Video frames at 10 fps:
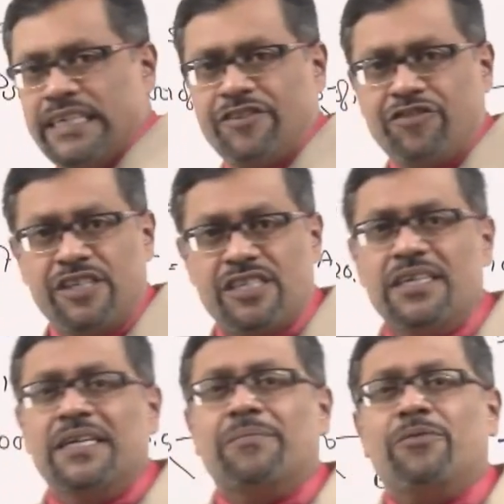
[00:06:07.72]
interest
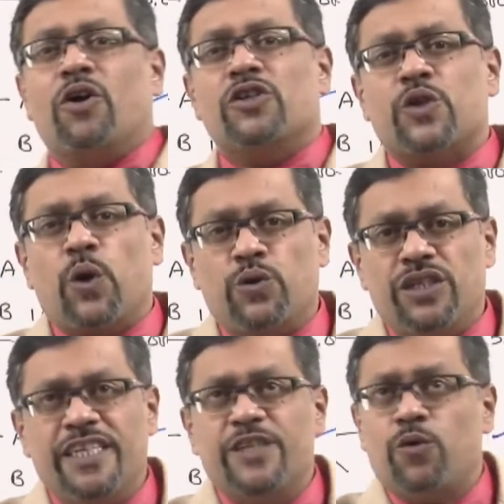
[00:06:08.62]
because
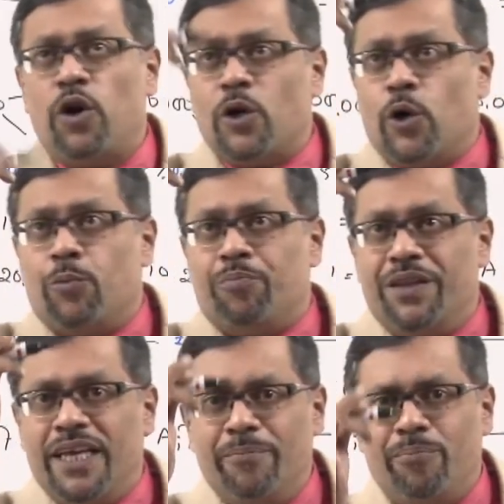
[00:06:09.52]
closing is what?
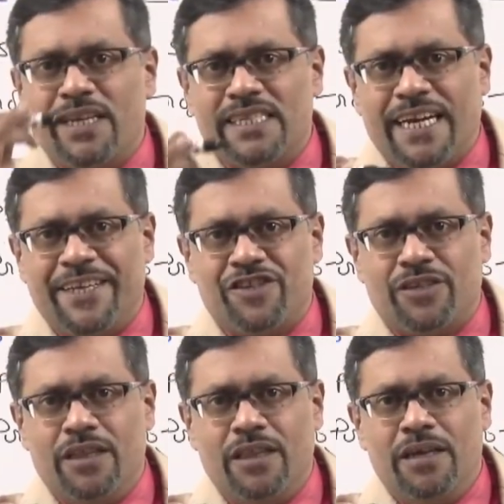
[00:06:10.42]
Opening plus
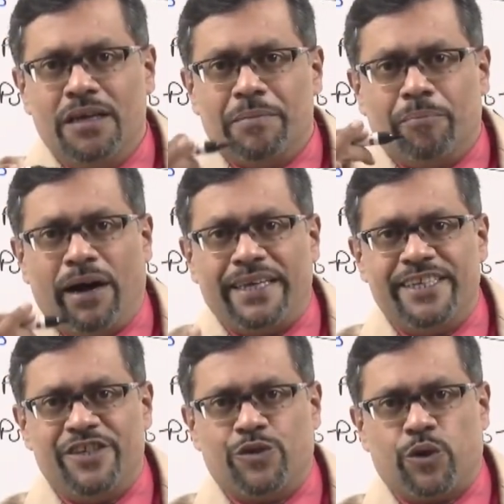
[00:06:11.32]
additional
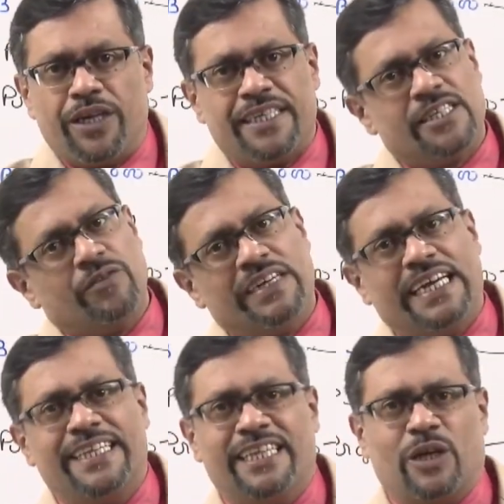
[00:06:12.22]
minus drawings, we
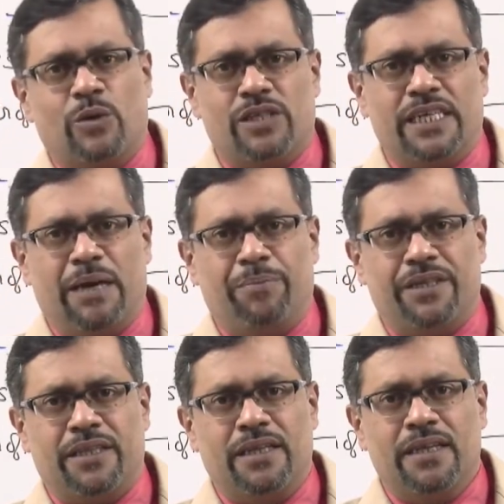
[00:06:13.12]
get the closing
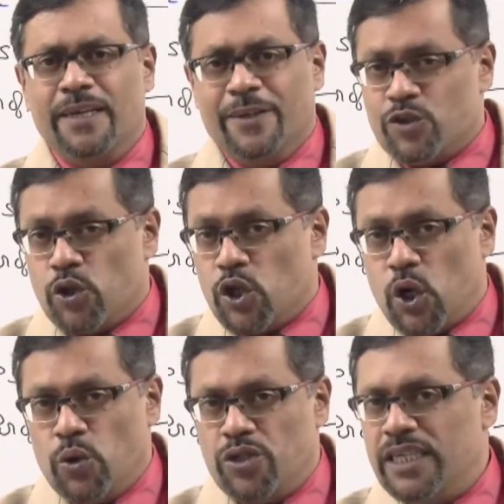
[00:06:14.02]
capital. So on
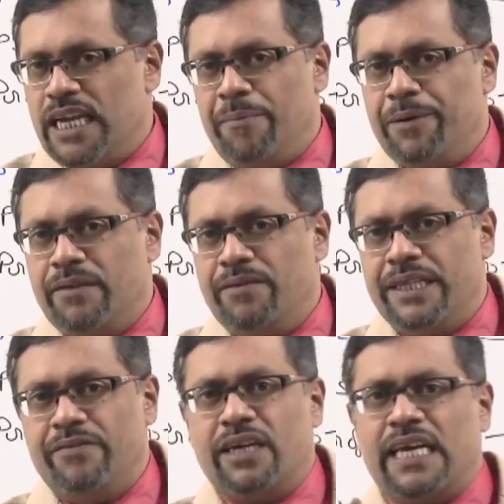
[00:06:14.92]
closing capital, we
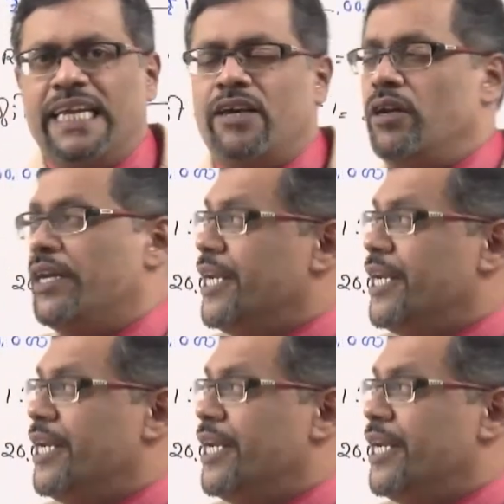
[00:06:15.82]
never calculate